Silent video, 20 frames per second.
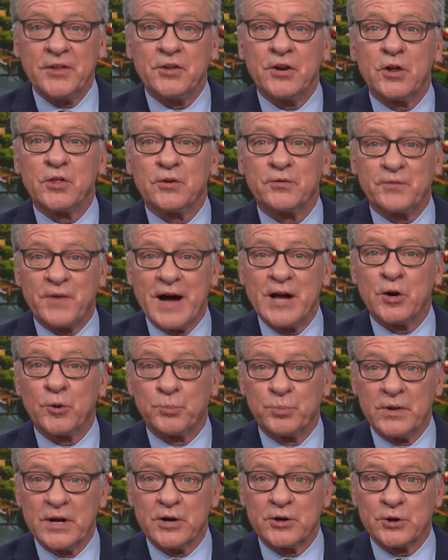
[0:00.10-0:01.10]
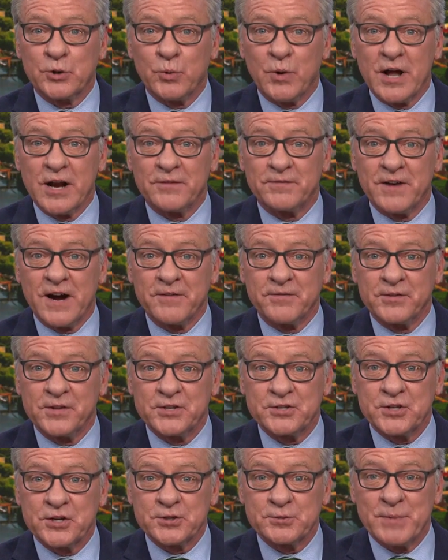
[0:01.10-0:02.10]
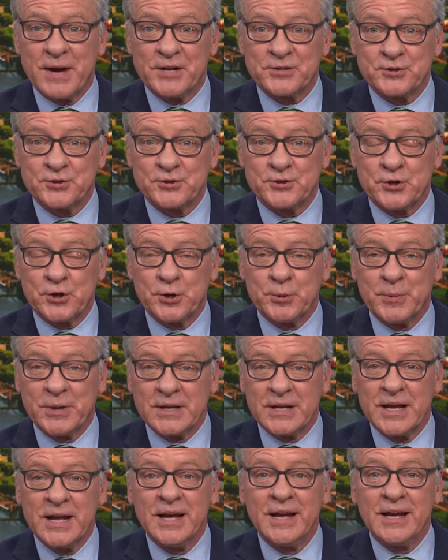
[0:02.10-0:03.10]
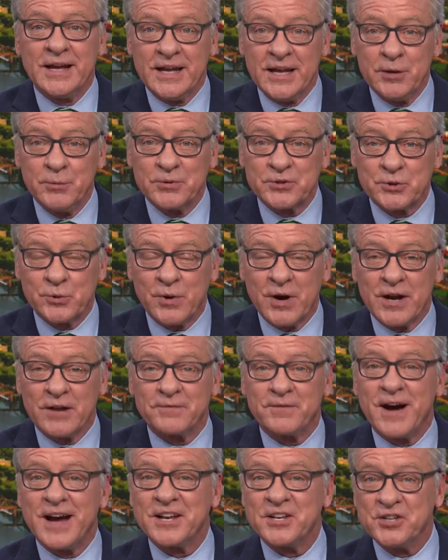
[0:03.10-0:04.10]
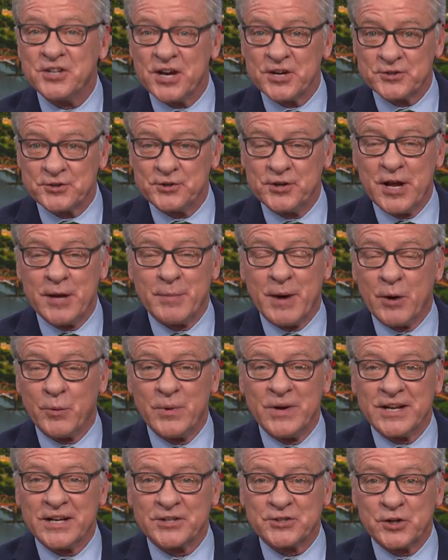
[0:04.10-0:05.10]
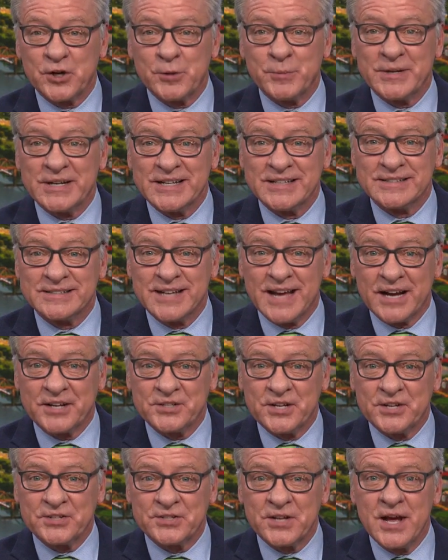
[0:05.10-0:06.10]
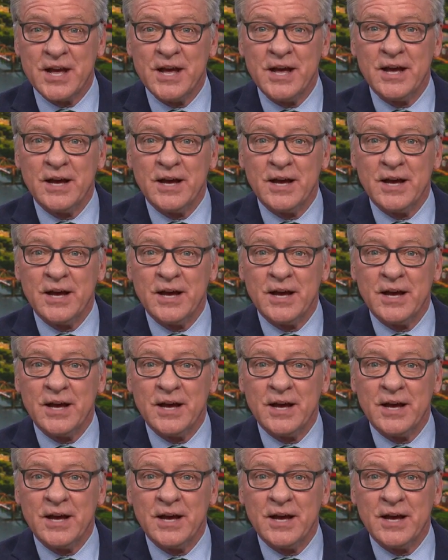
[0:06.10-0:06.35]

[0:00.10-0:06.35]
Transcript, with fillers: you know, the final player to qualify for this year's Masters tournament, he was qualified yesterday by winning a tournament in Texas.